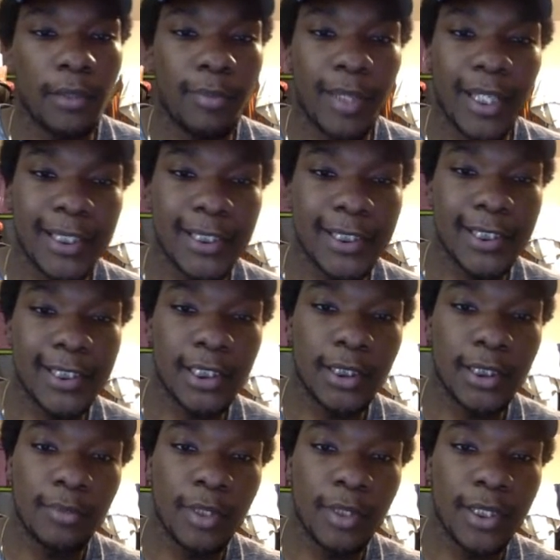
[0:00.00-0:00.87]

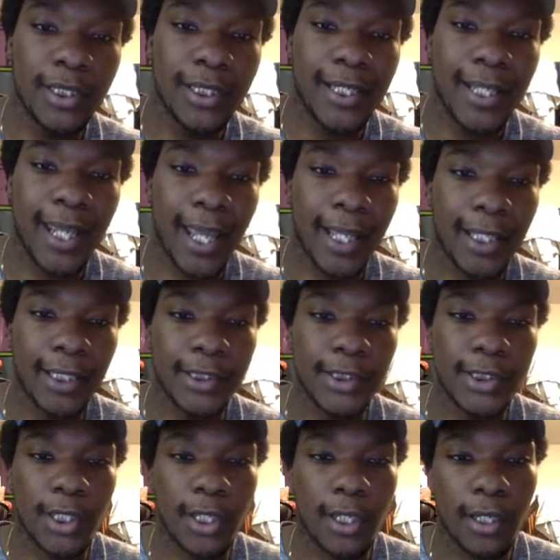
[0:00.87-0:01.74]
Pegaxy community
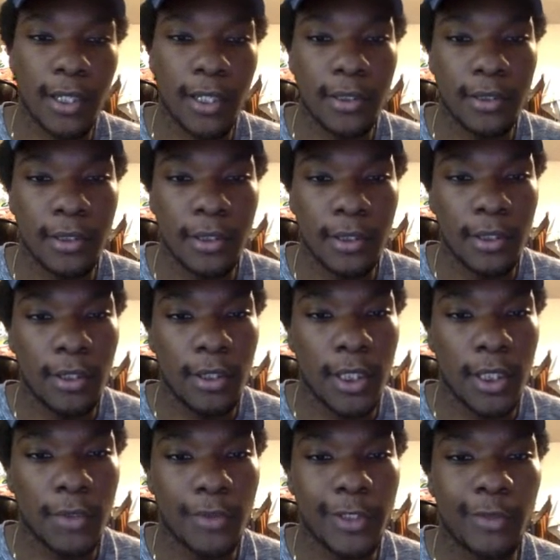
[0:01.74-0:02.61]
hackathon
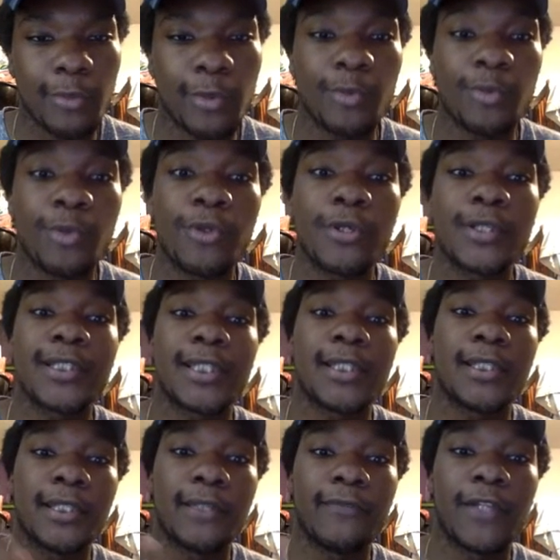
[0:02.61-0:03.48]
with rewards
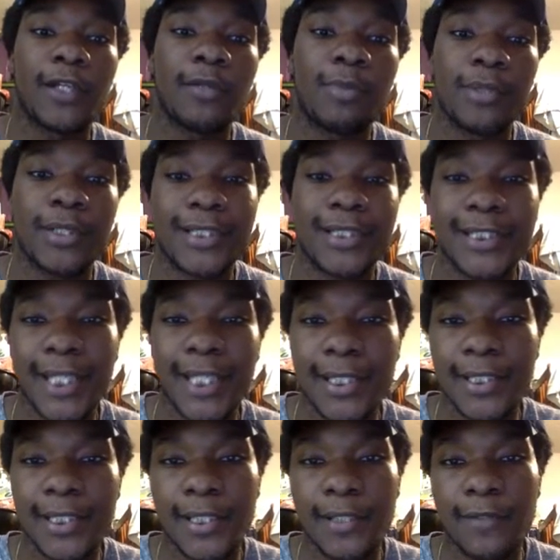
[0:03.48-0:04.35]
and developer
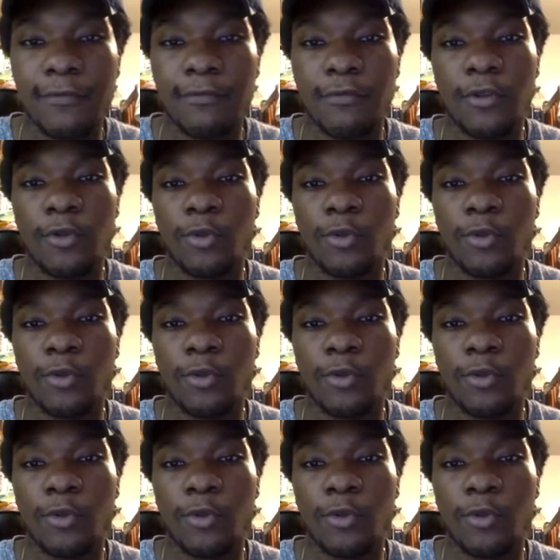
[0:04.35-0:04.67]
incentive,